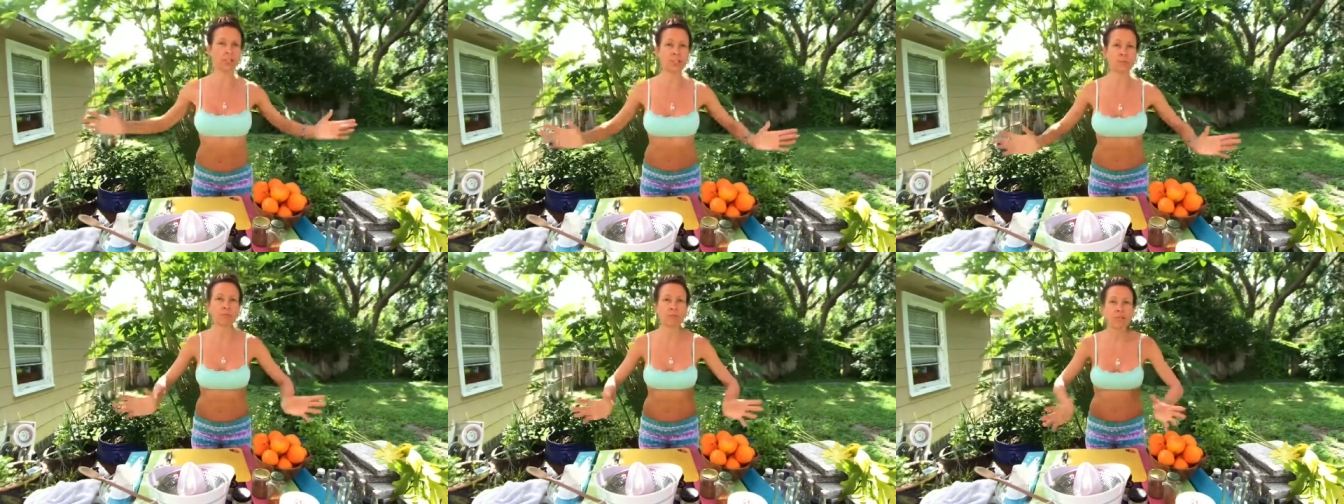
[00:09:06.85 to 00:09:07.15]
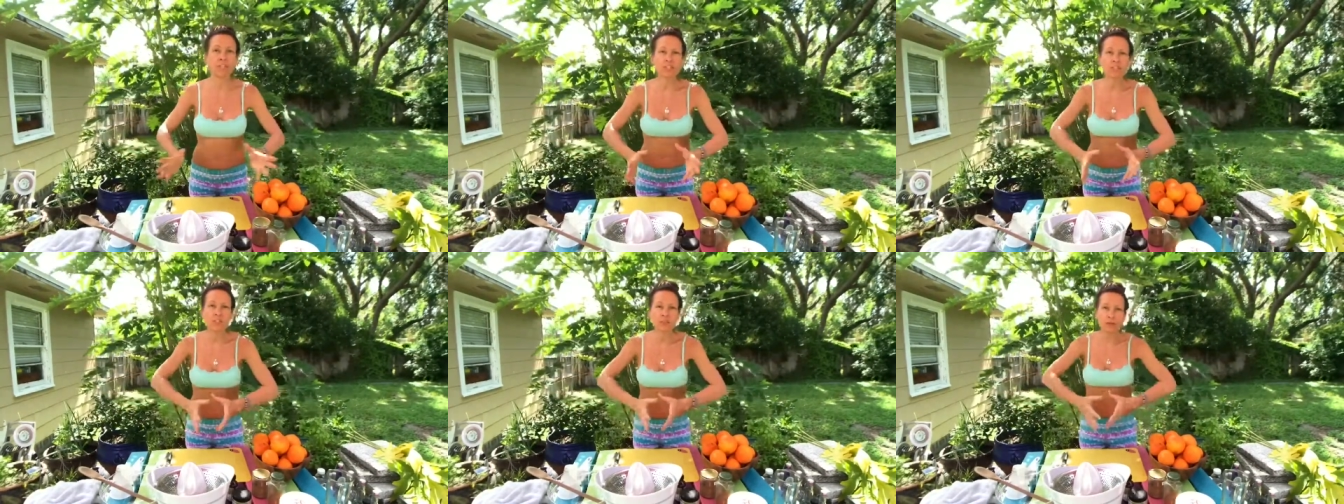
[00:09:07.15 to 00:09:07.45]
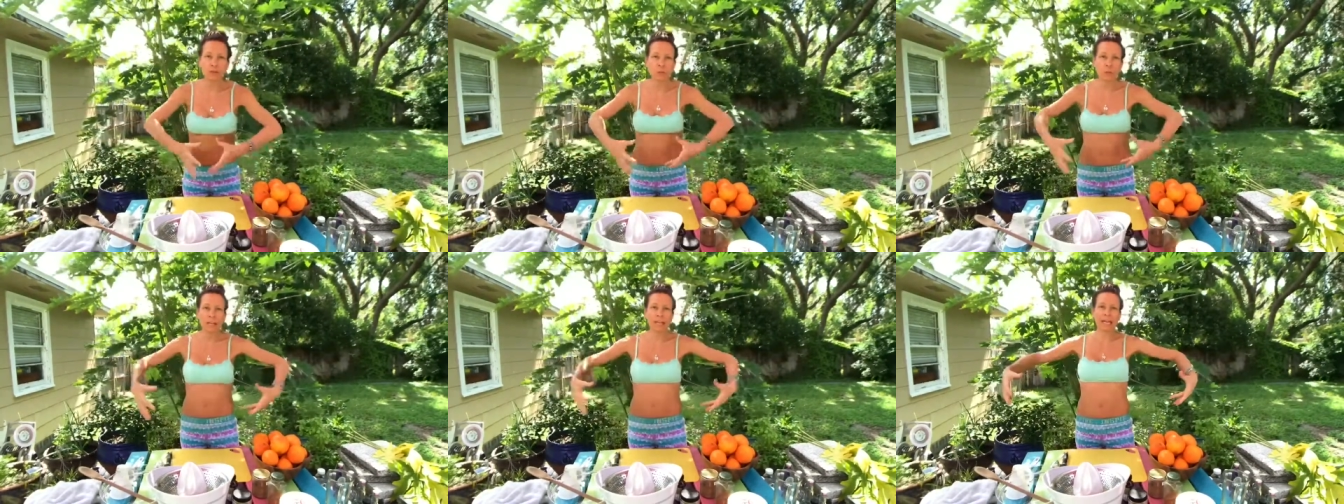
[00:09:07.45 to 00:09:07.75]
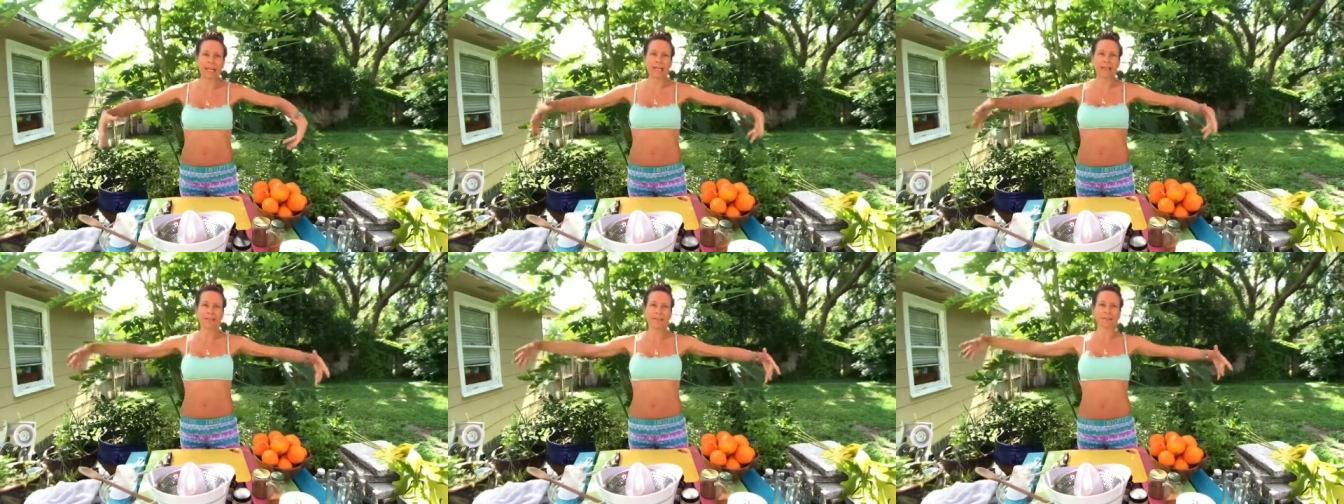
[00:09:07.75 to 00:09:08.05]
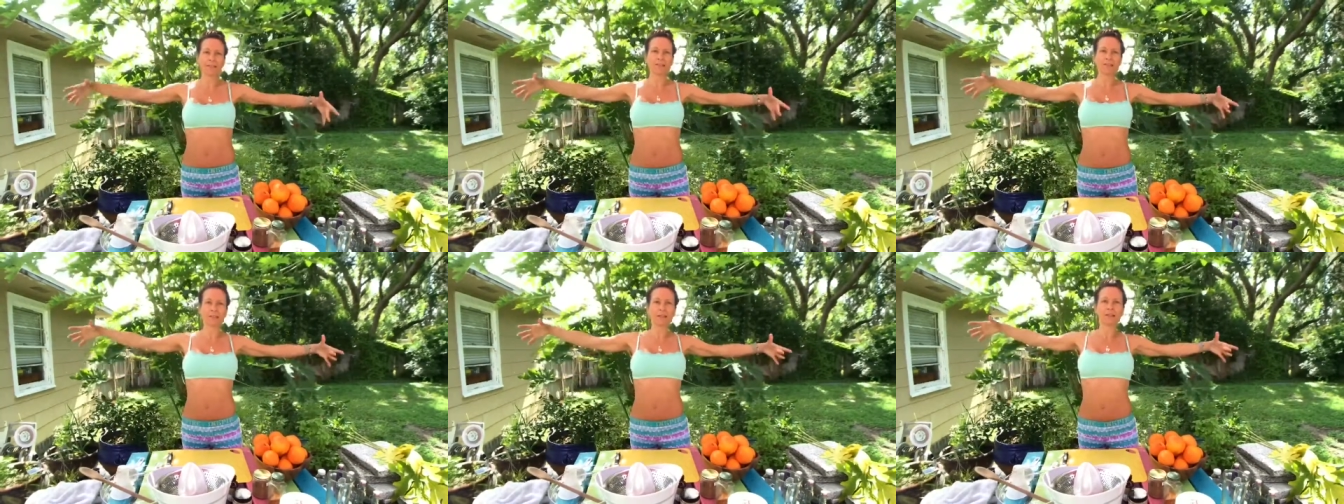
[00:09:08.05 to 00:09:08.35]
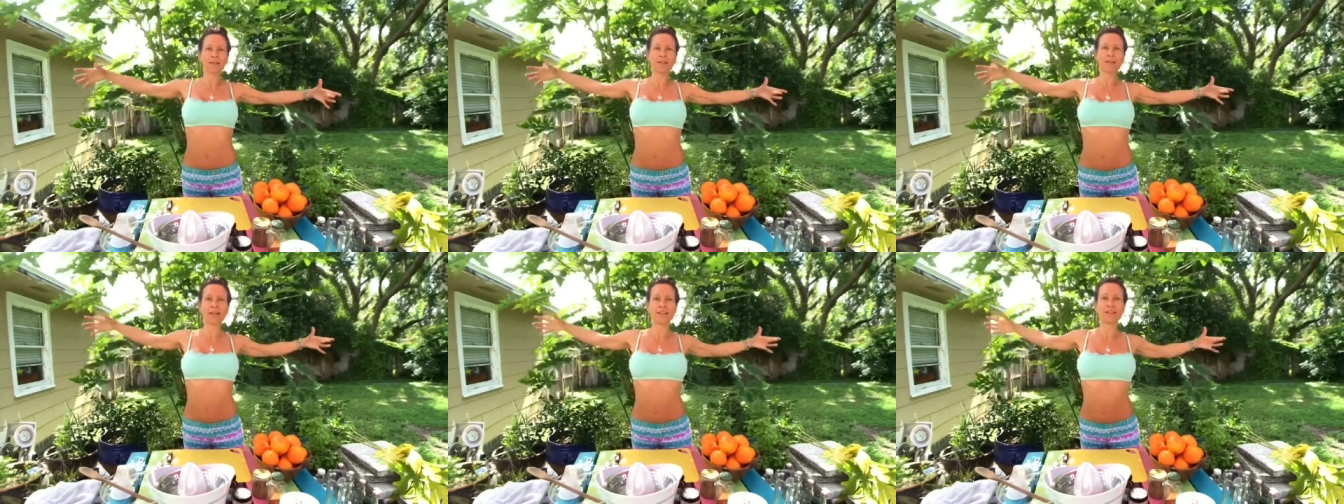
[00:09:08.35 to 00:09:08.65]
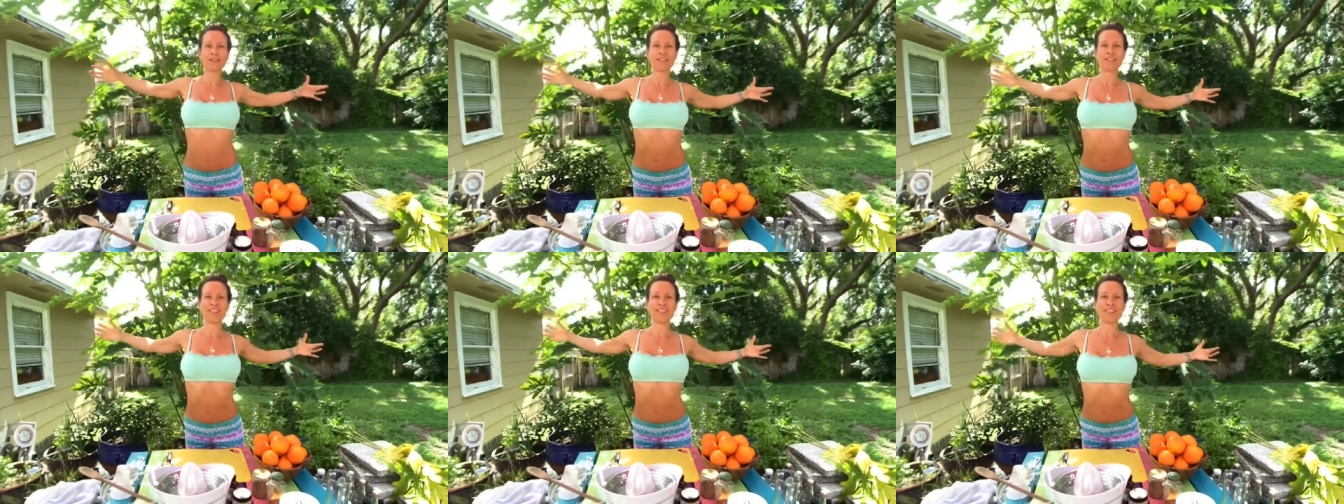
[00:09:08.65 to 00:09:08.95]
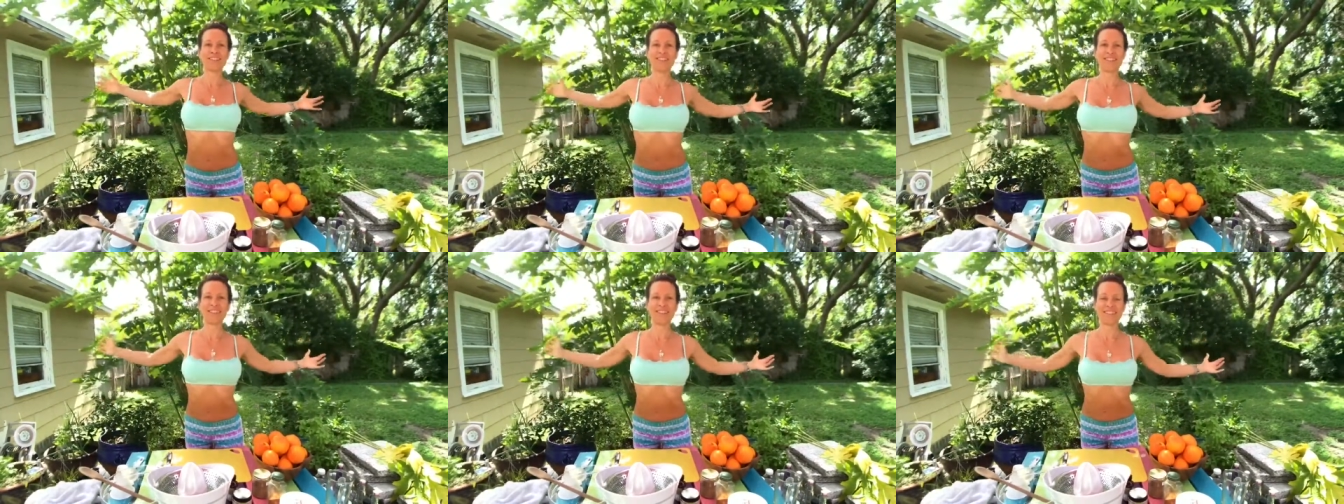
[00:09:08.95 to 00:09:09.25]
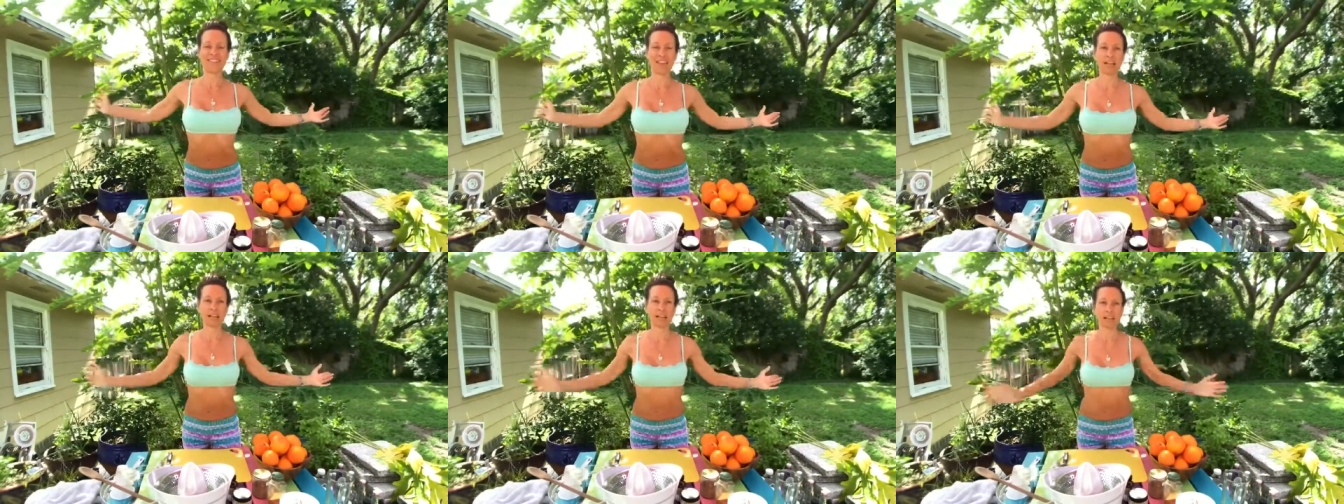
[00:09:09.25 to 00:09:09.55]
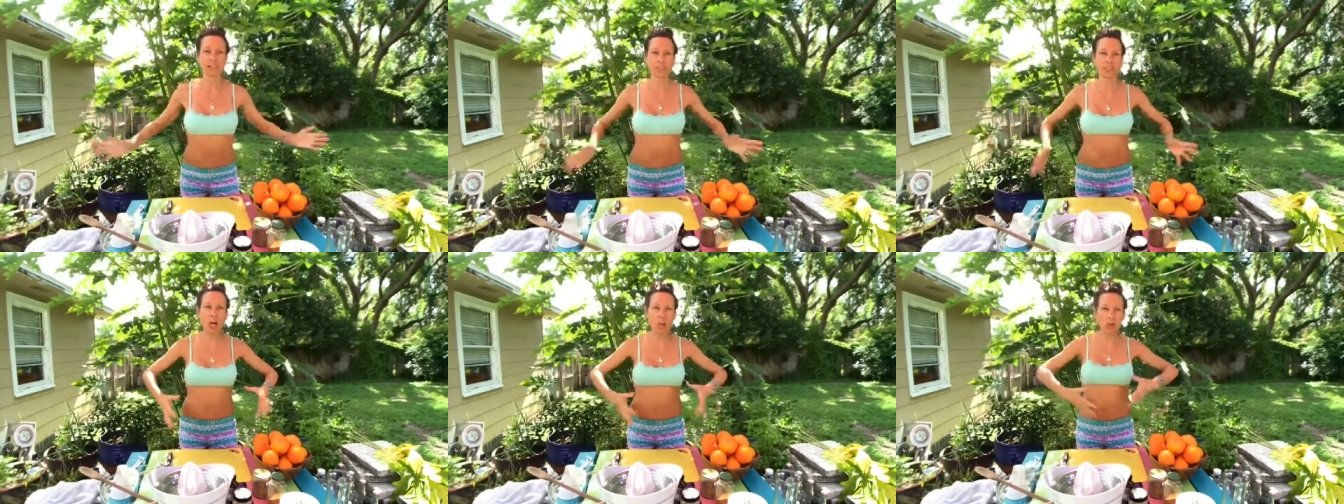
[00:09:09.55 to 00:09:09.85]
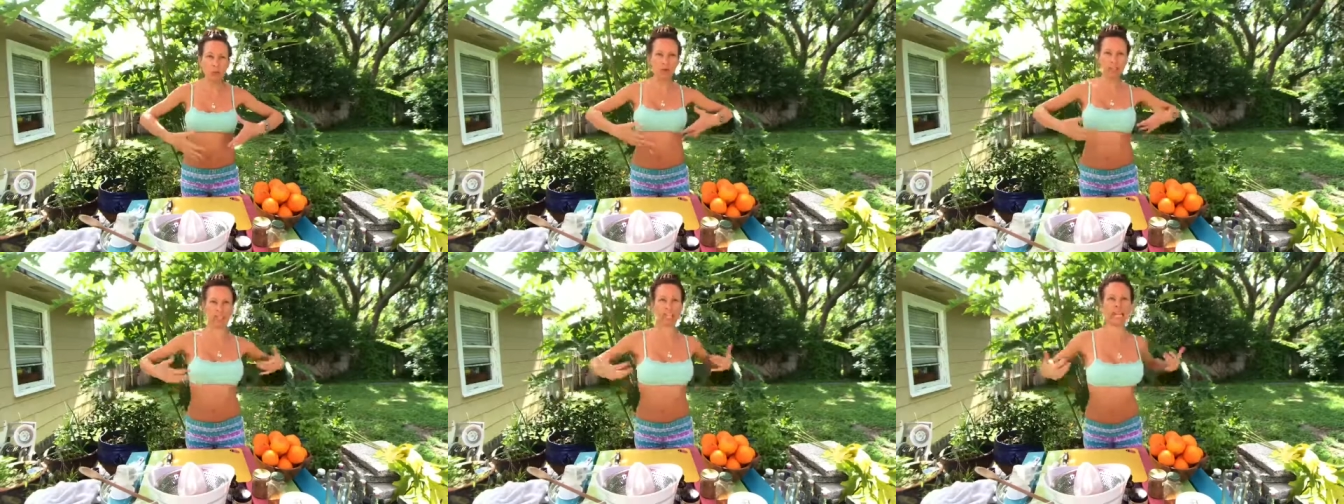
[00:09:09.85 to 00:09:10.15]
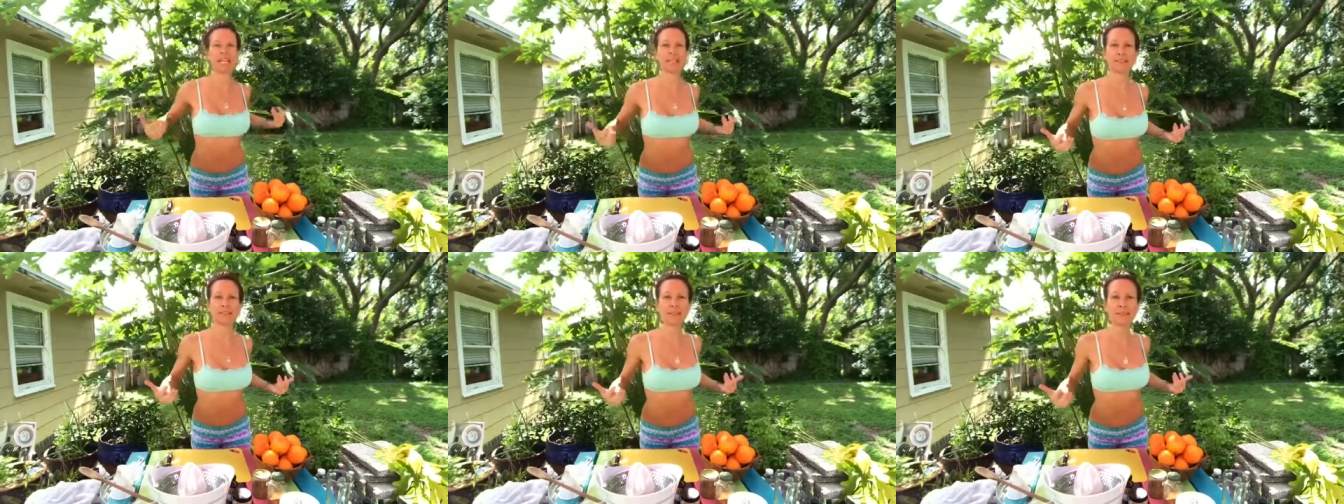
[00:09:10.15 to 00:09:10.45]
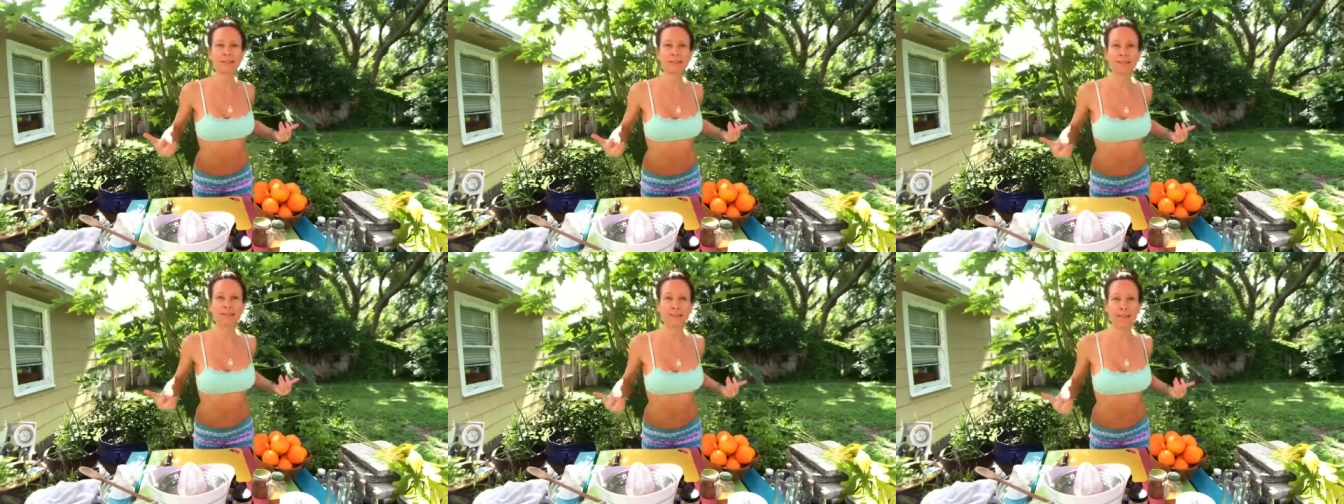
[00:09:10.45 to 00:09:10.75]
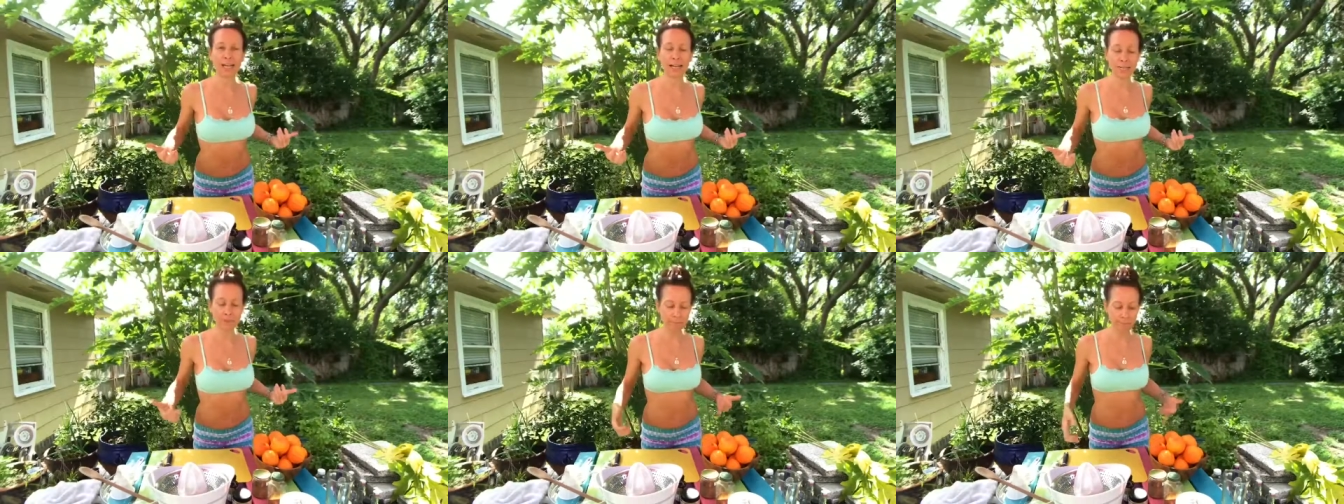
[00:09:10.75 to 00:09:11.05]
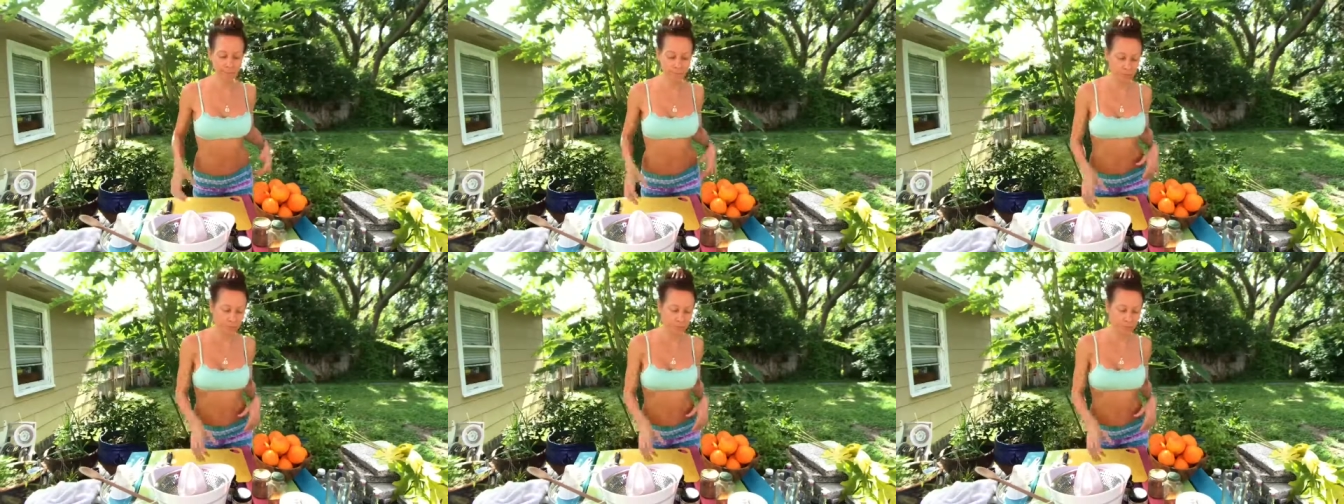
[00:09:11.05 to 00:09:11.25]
spread your wings and go with it, right?